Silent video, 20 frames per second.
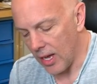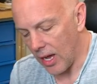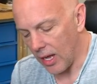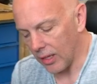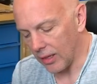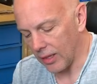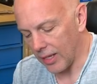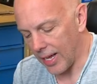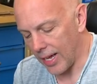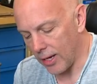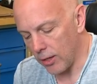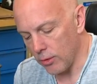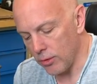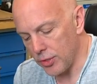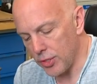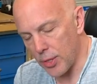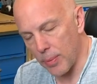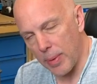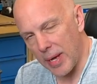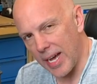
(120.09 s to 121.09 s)

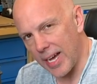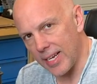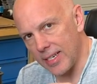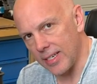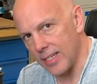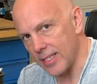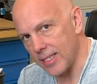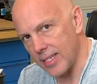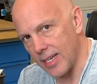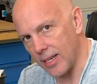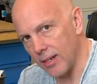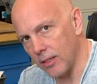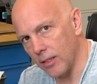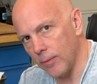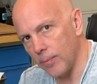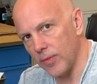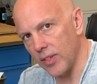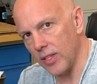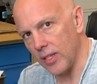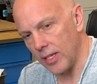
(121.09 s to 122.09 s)
allows the pad to
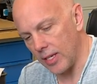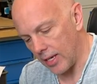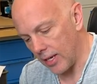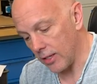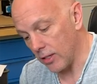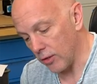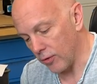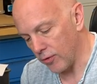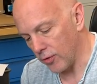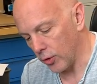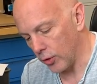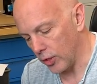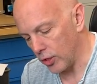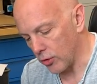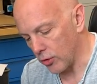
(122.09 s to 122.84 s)
settle and the ink to fully